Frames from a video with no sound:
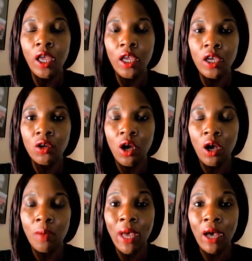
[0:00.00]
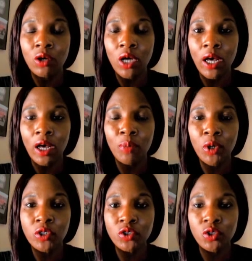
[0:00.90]
about
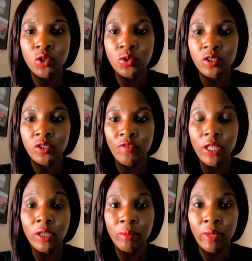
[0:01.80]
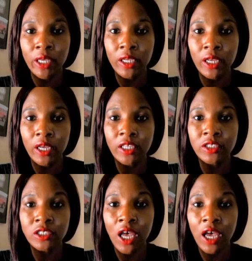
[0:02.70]
personal development
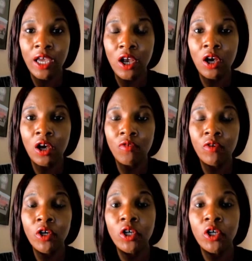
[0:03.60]
inside of